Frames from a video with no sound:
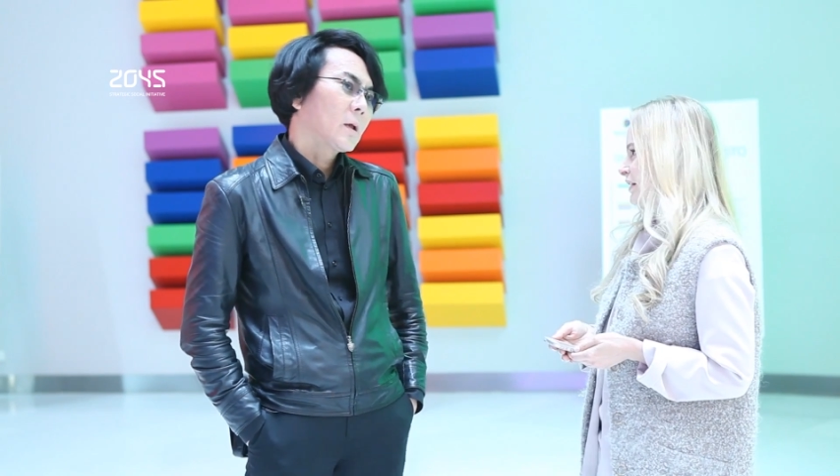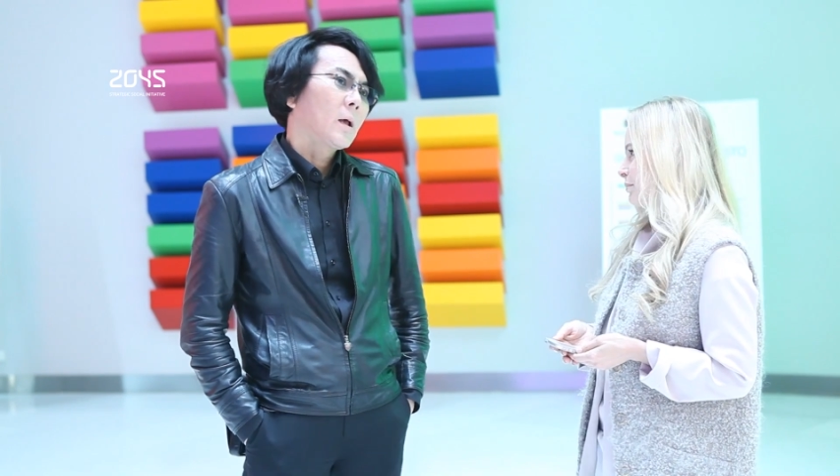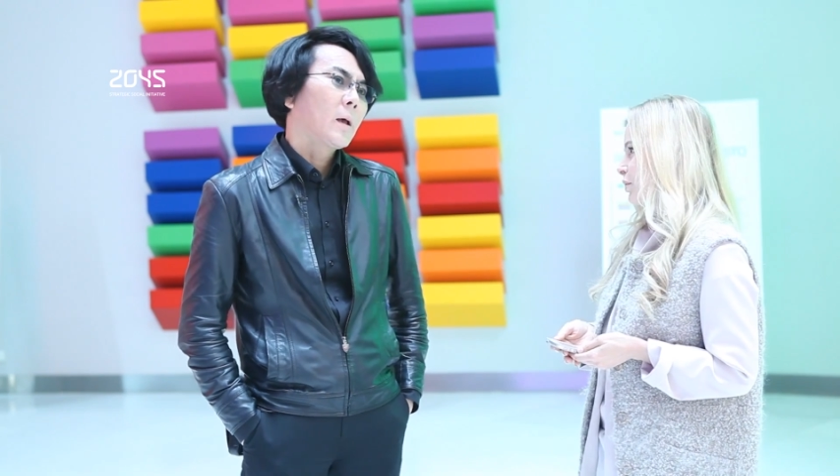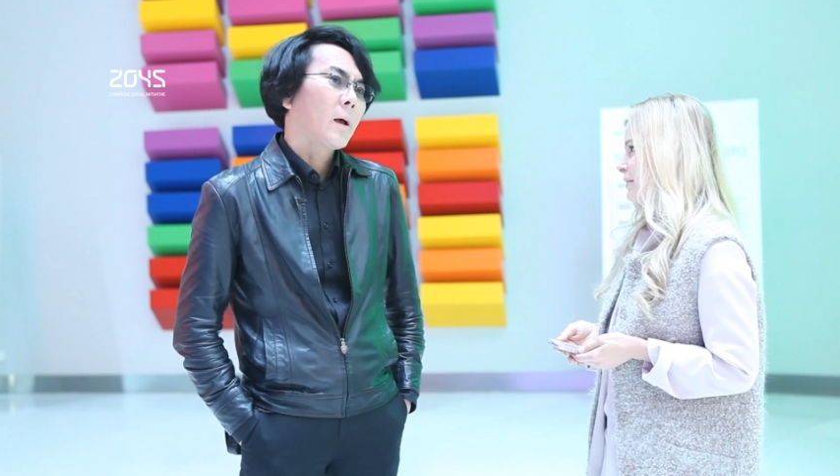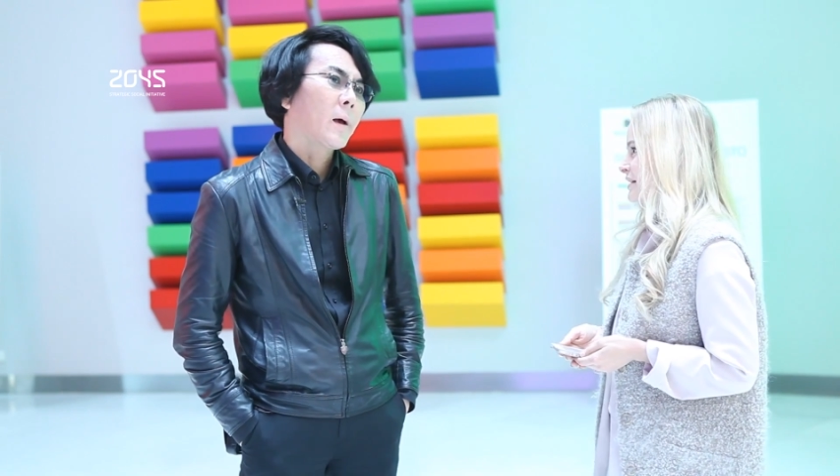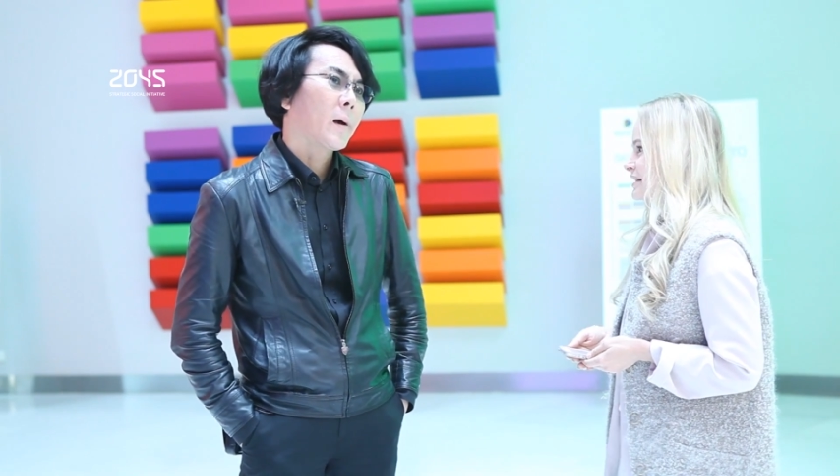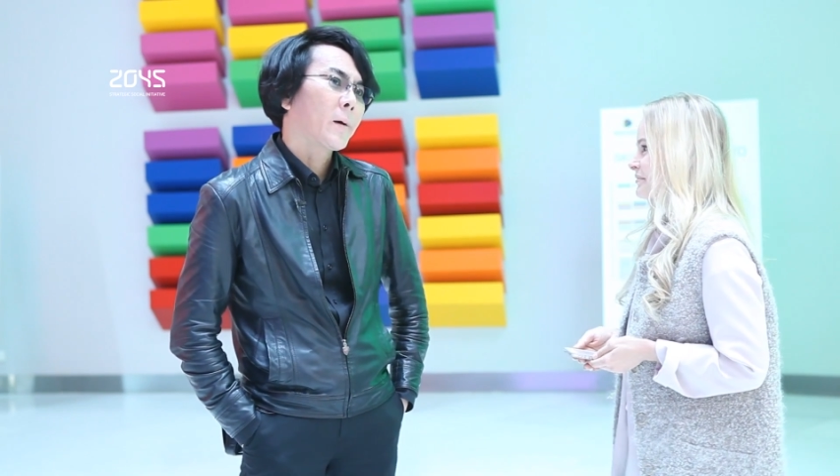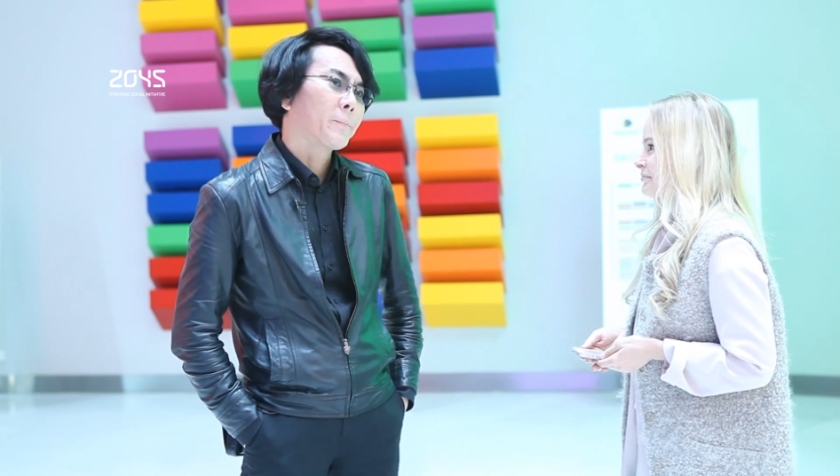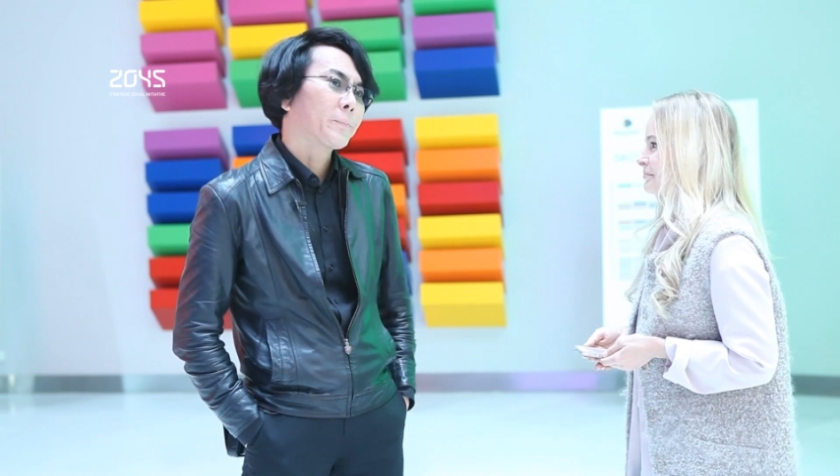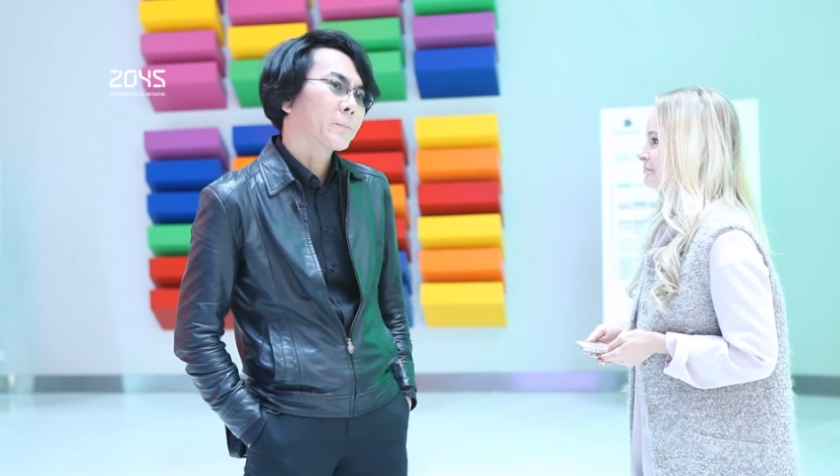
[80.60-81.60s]

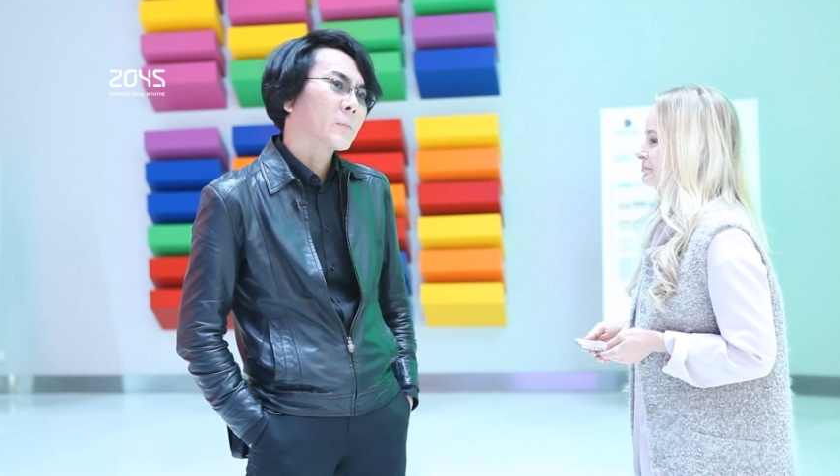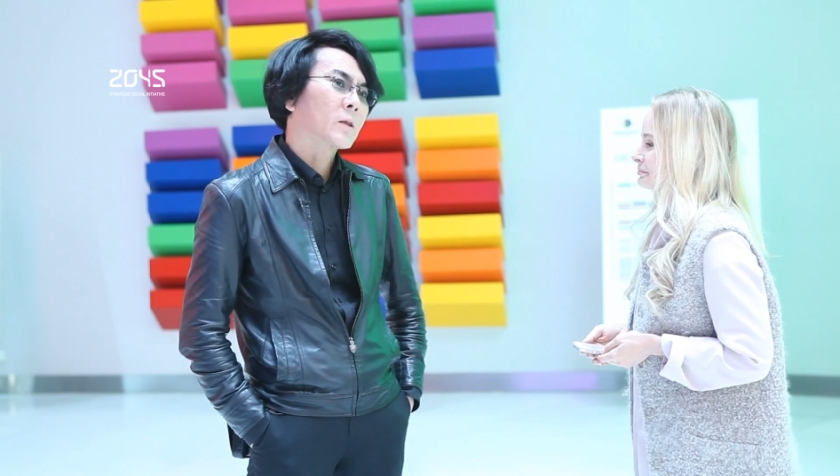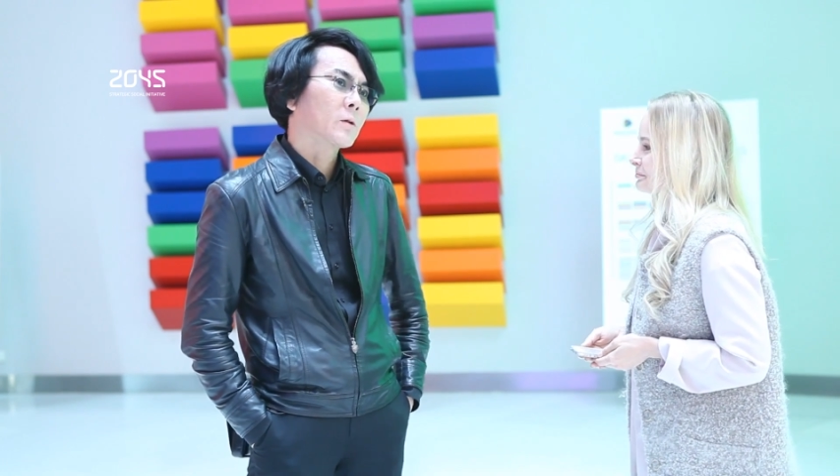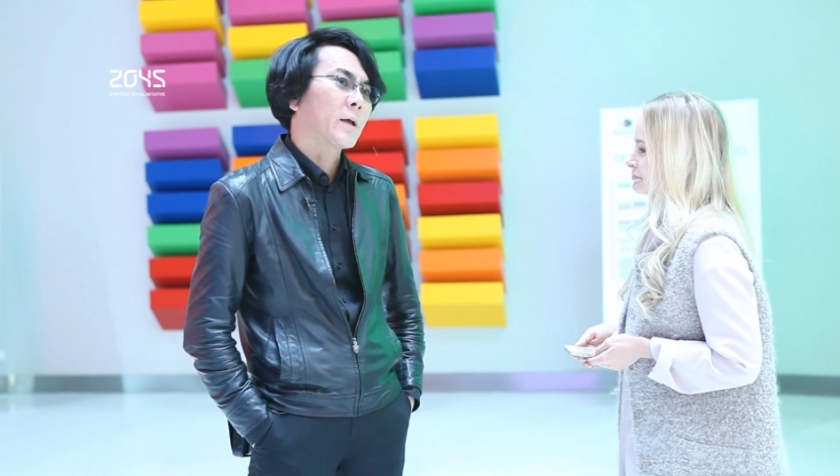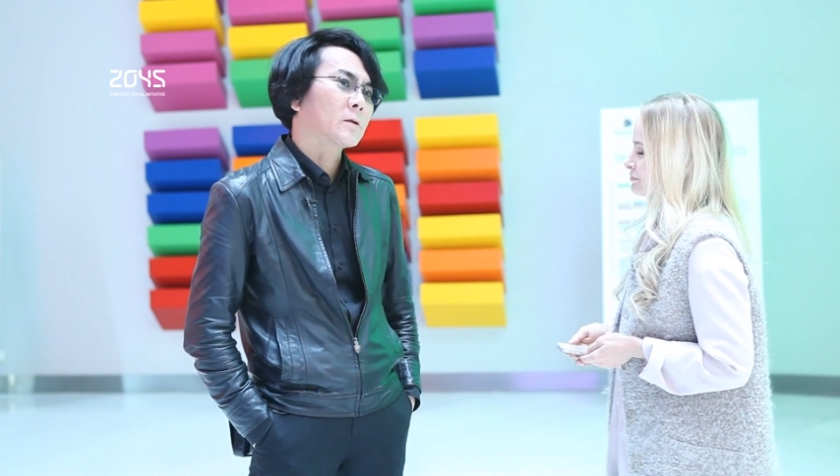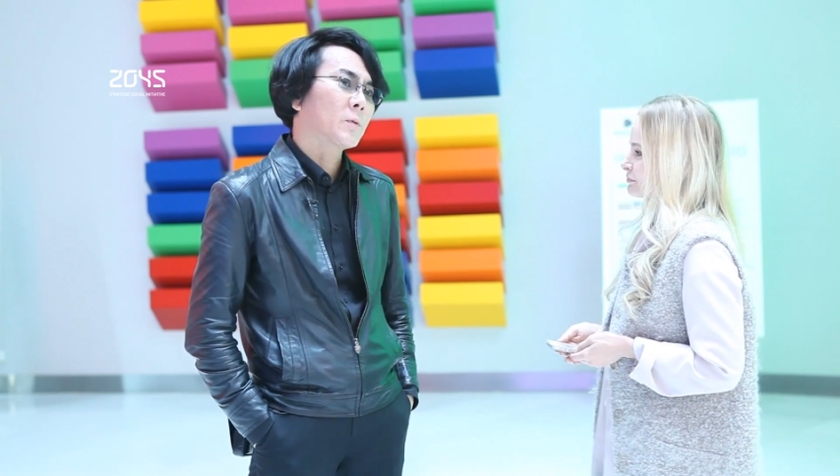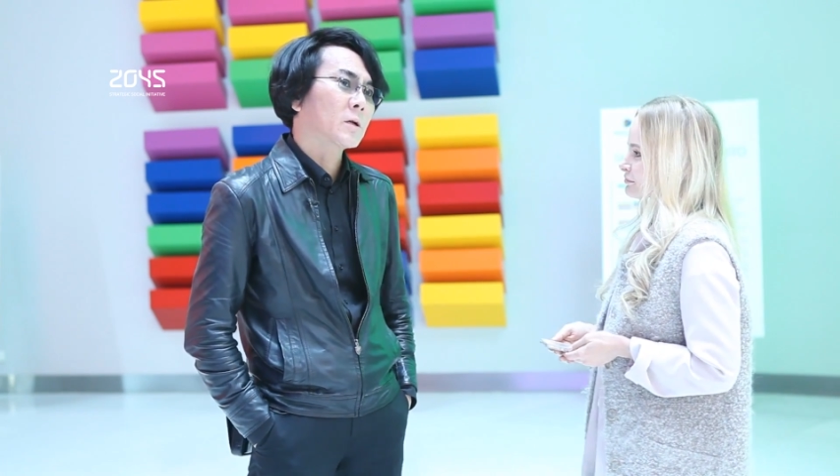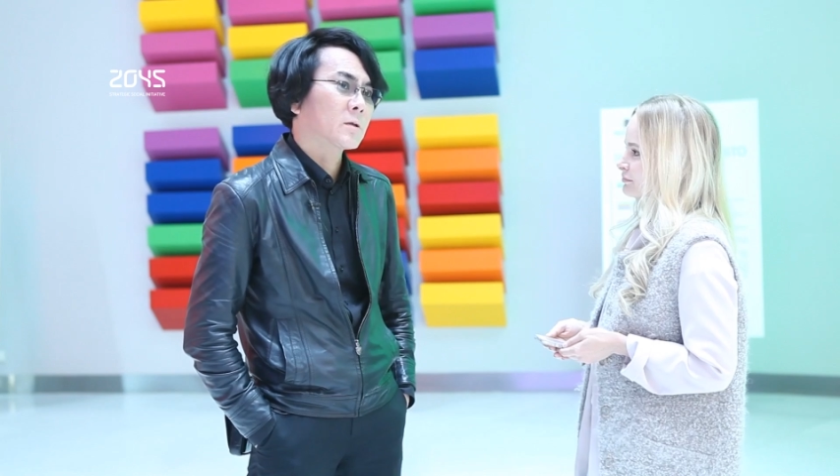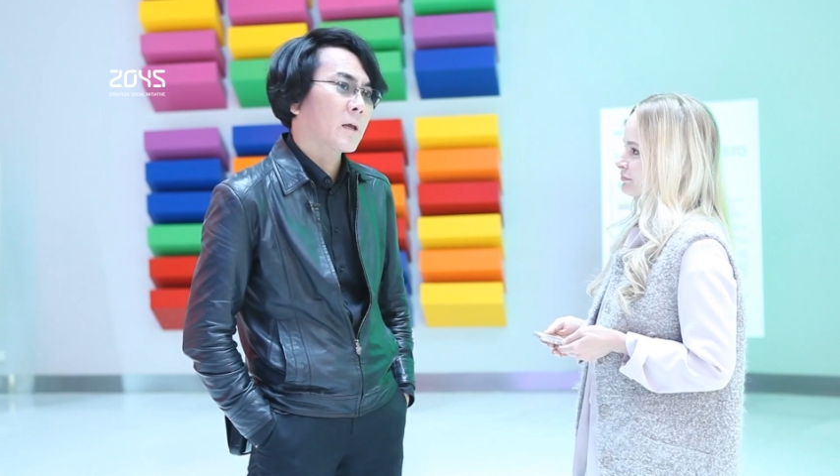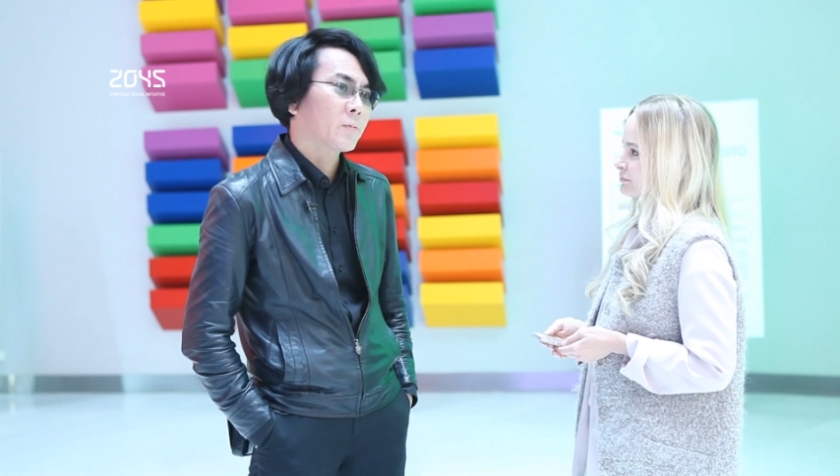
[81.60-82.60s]
moment? So next big step